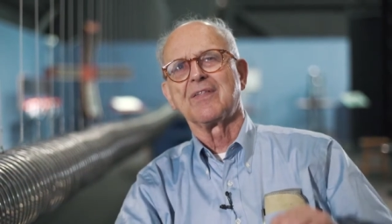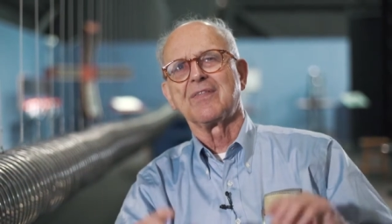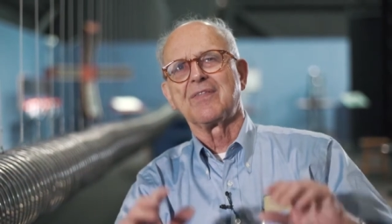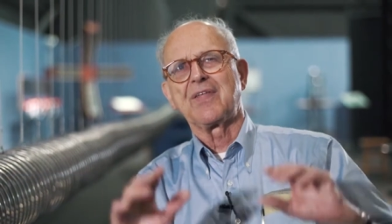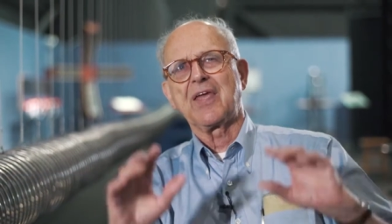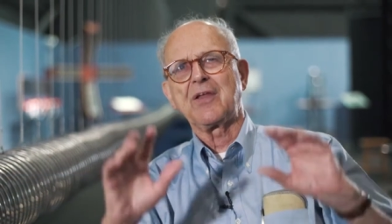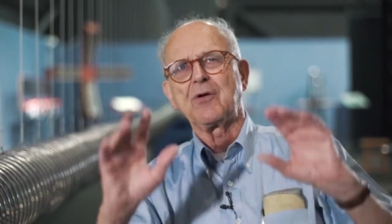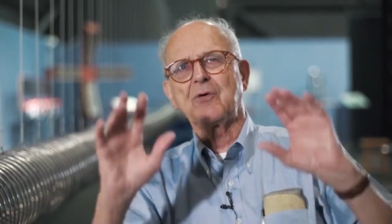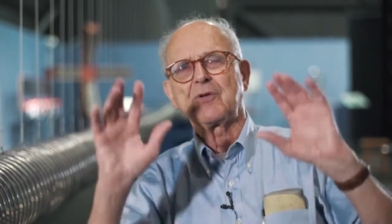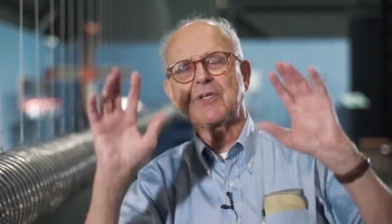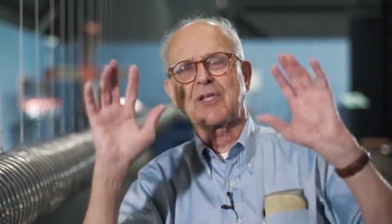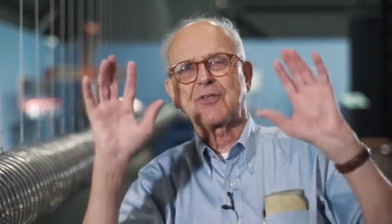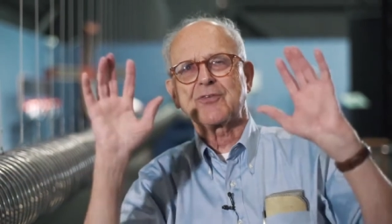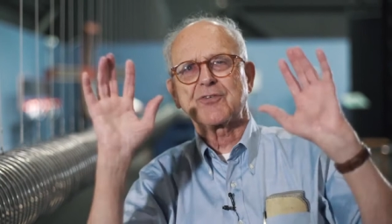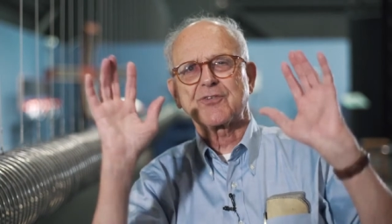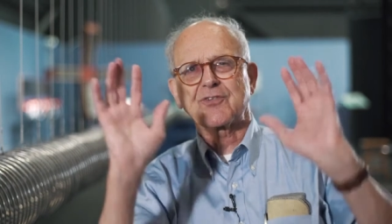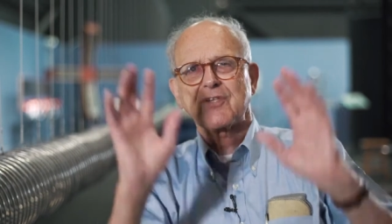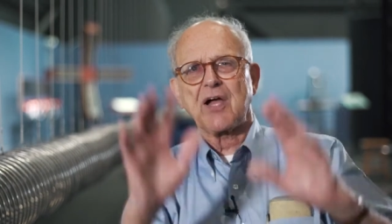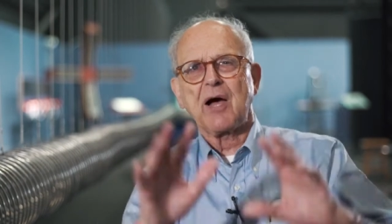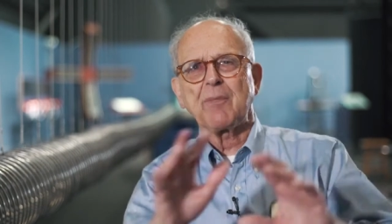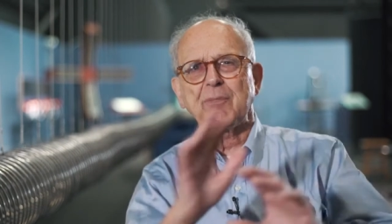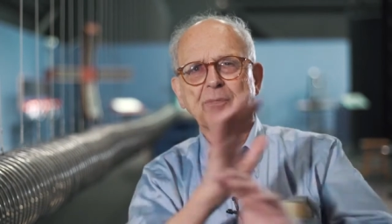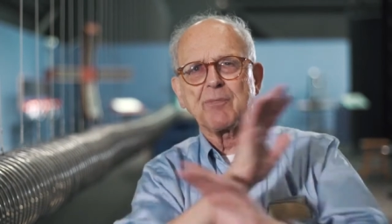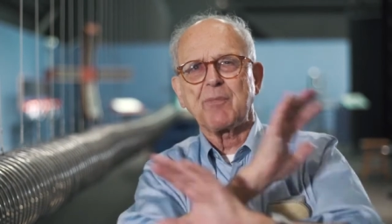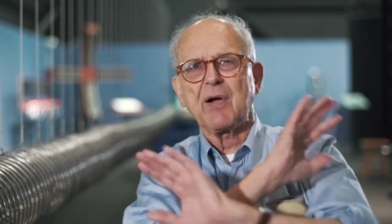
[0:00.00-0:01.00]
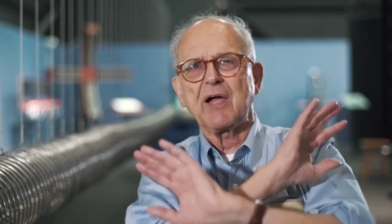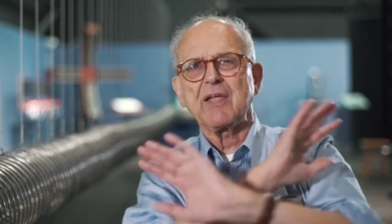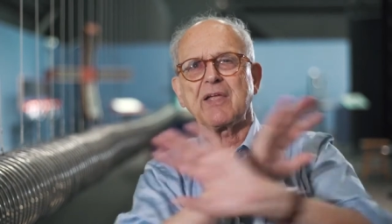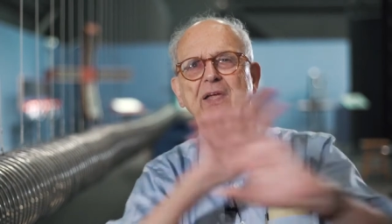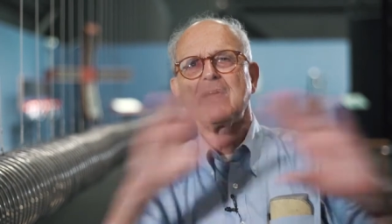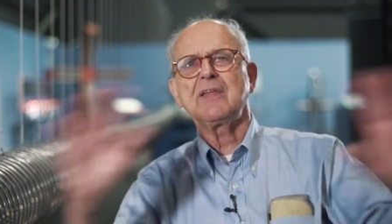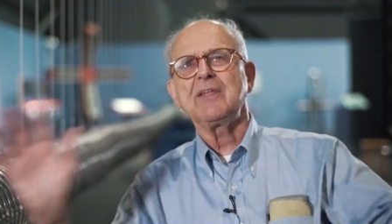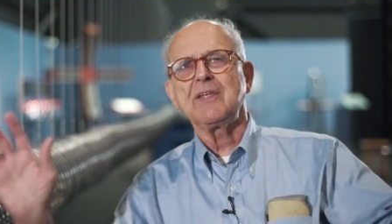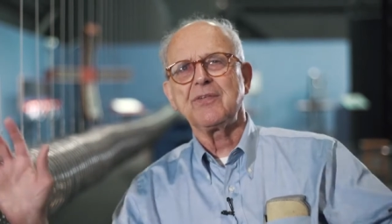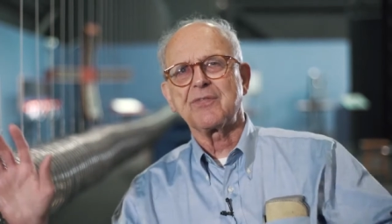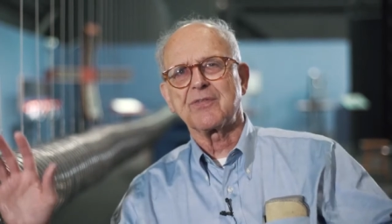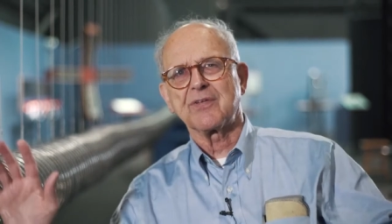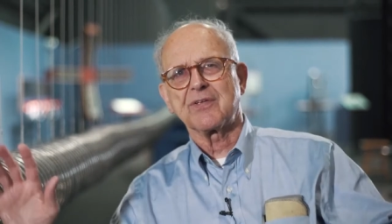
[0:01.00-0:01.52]
They don't get stopped by
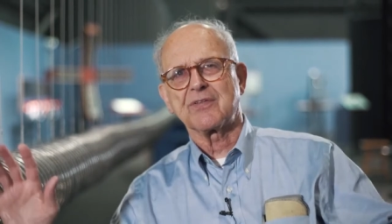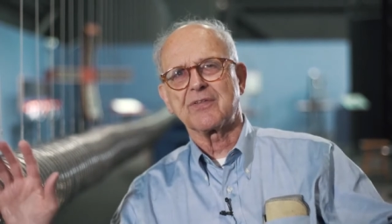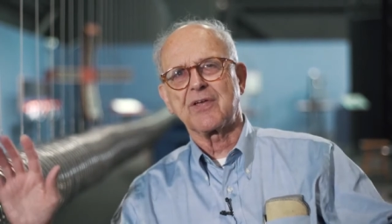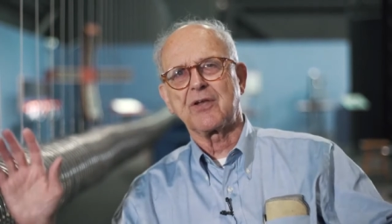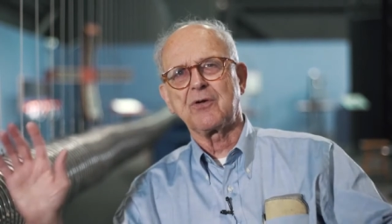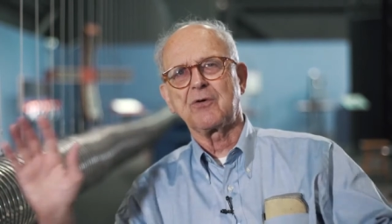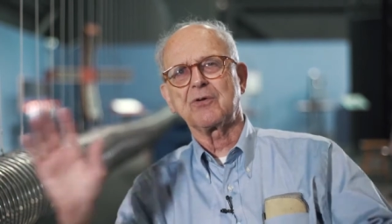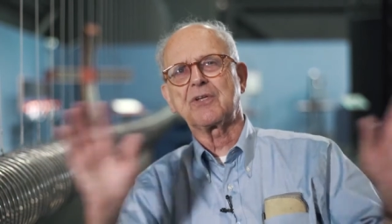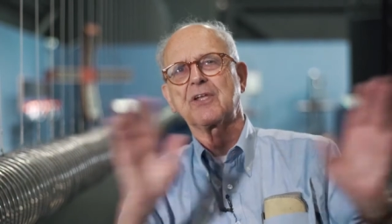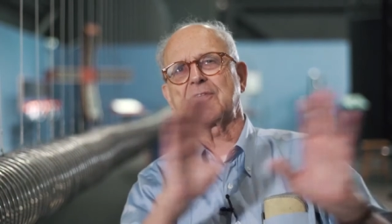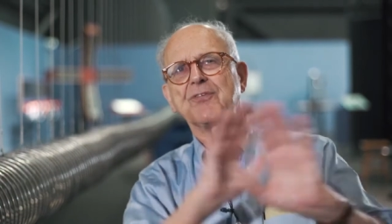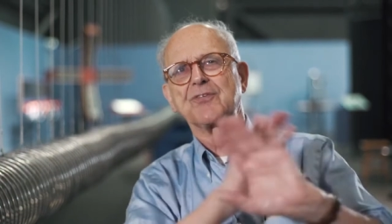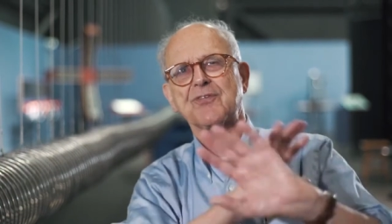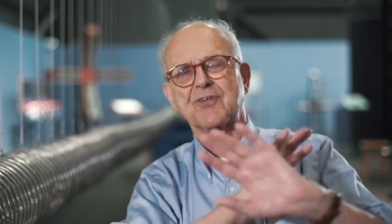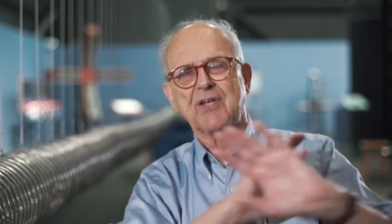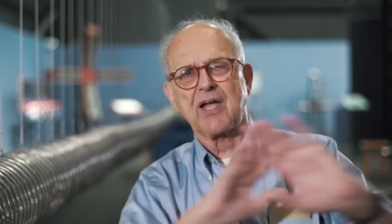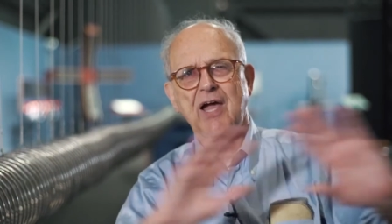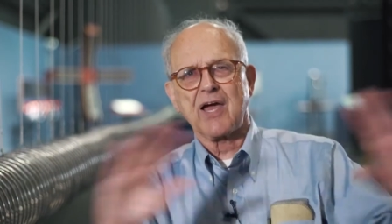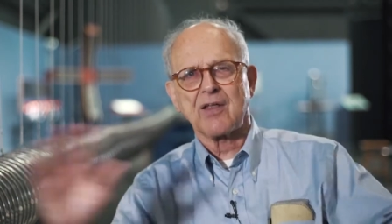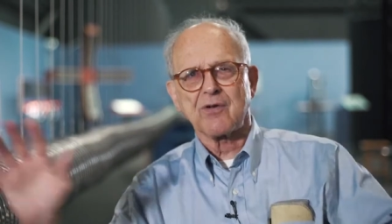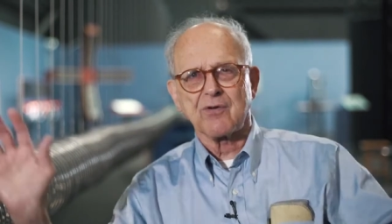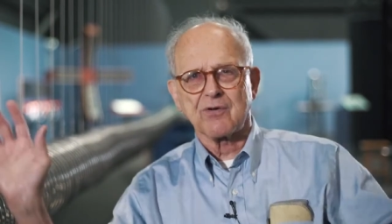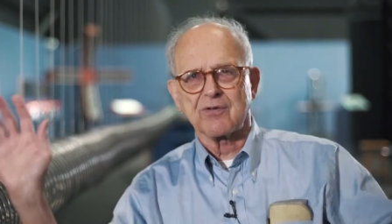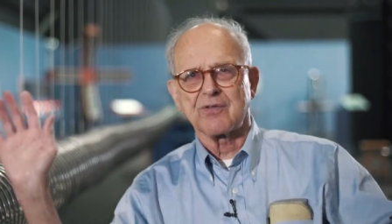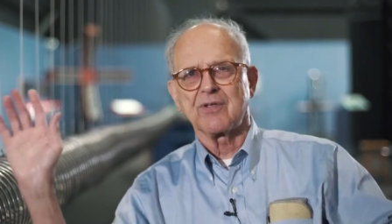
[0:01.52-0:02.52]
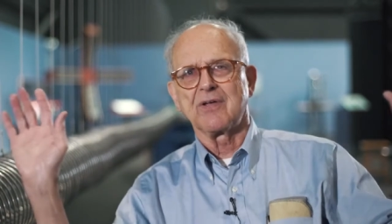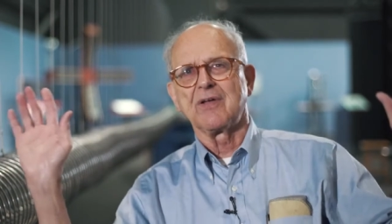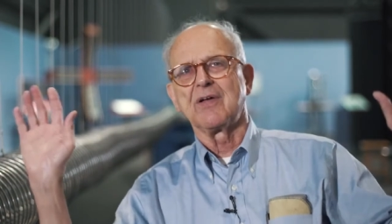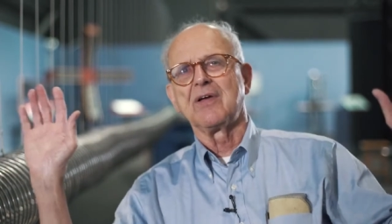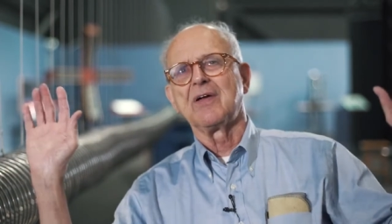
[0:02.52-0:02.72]
anything. They don't get scattered.